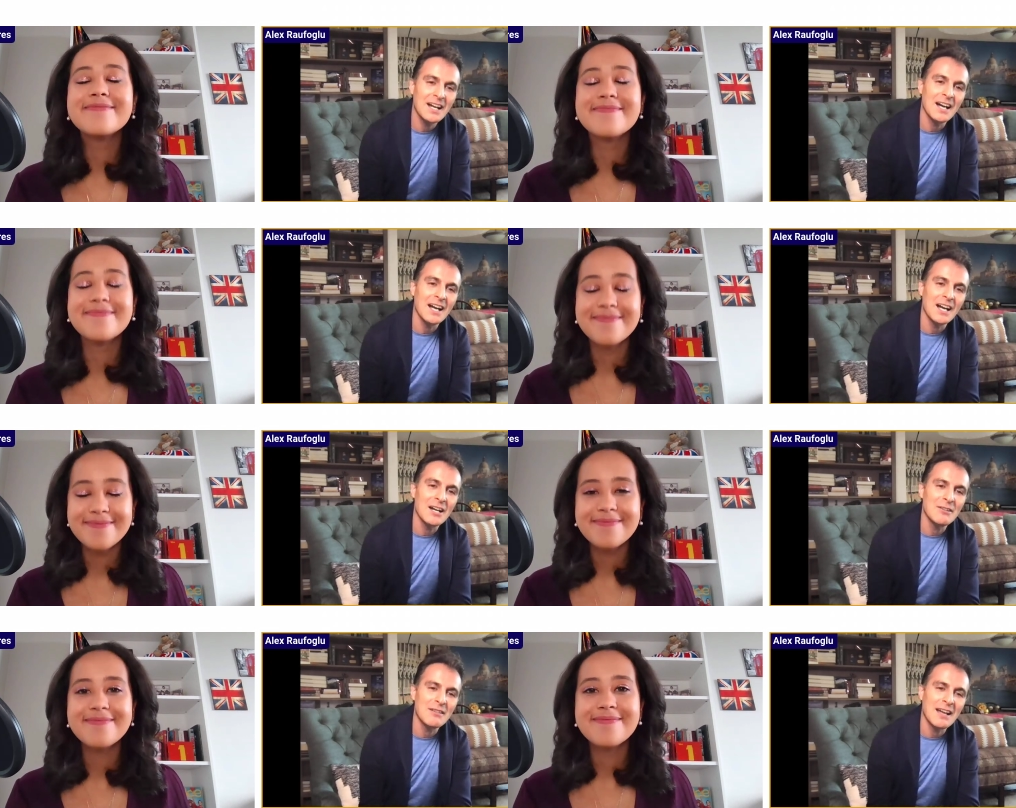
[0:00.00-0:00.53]

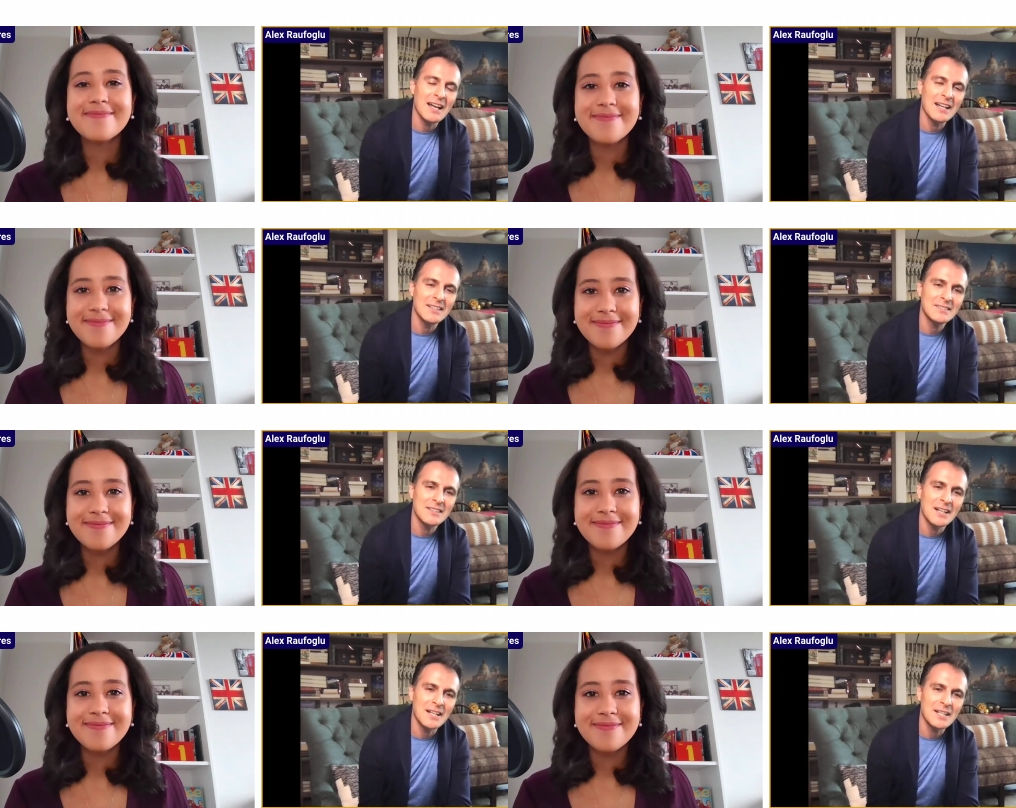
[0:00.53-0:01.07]
Speaker 1: Uh,
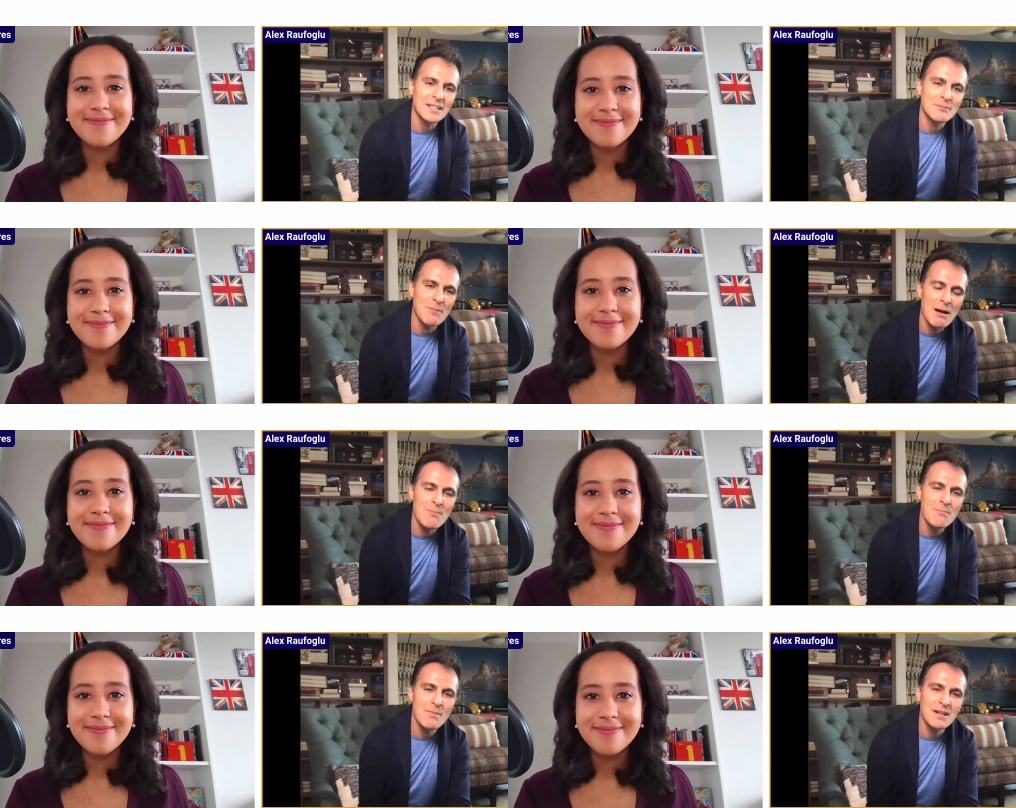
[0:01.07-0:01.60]
and I
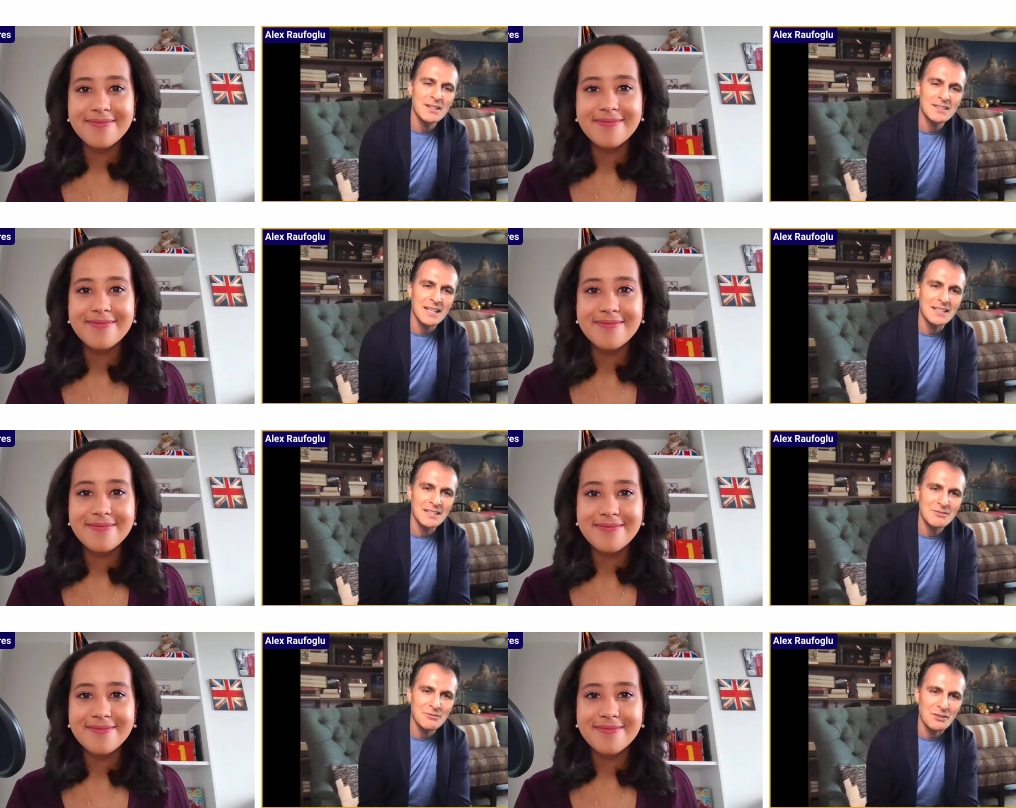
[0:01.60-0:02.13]
remember
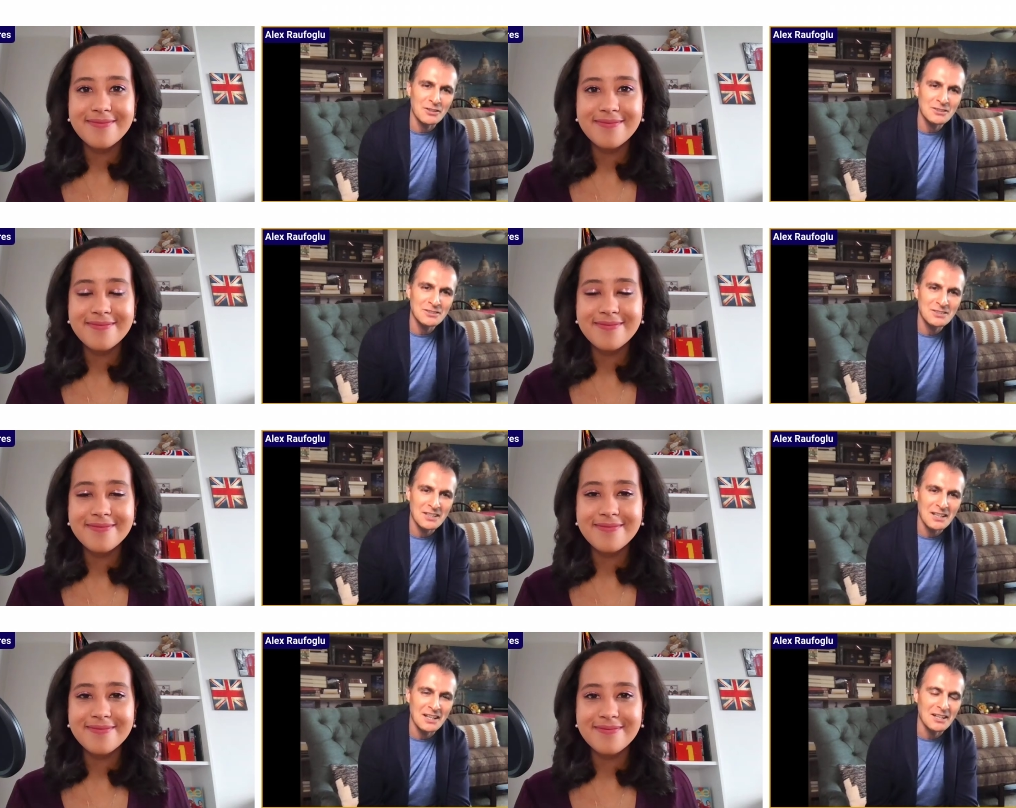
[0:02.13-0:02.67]
getting
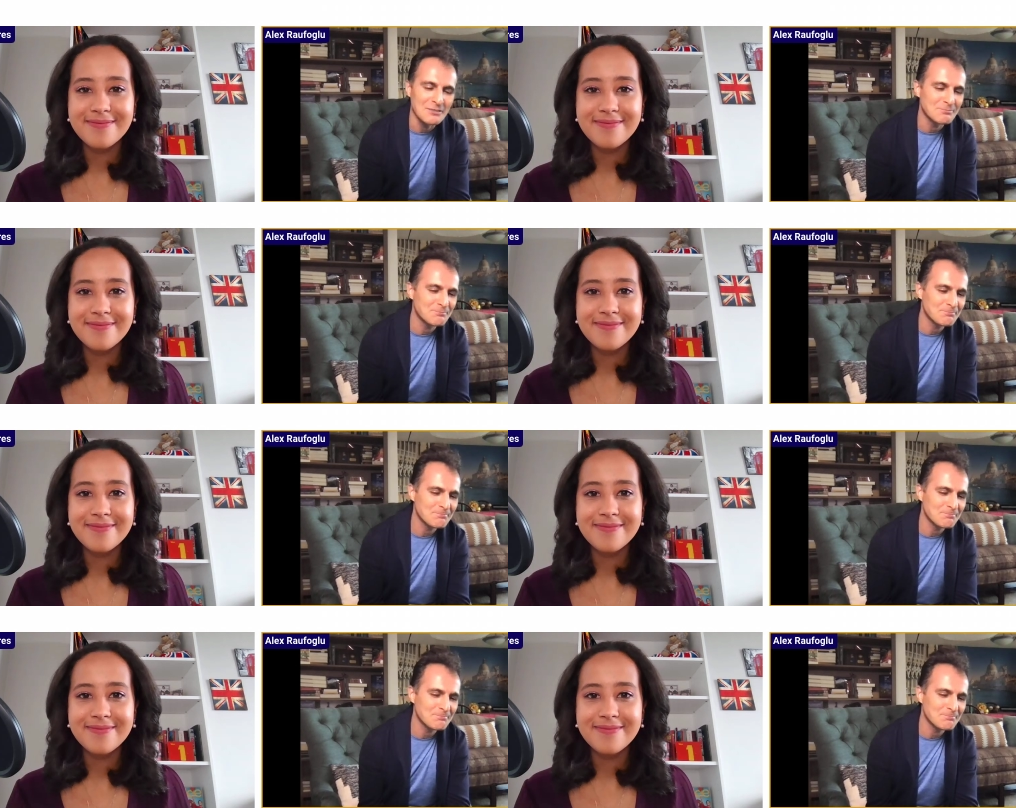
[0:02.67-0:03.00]
first uh,